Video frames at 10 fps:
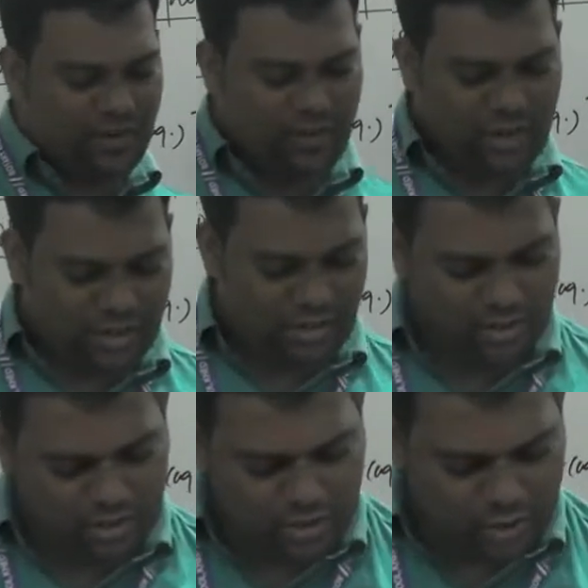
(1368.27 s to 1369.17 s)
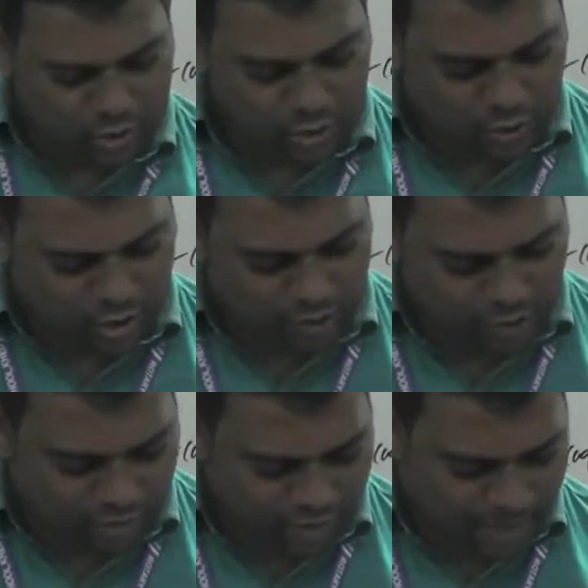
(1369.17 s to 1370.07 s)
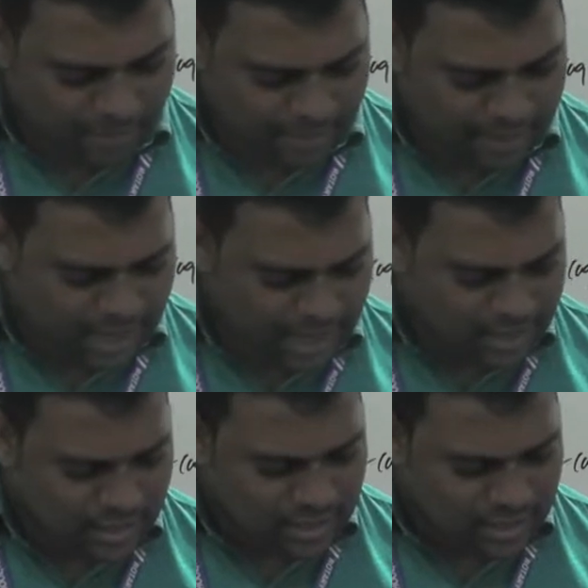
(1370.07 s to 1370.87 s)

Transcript: okay, slowly what will happen, beta,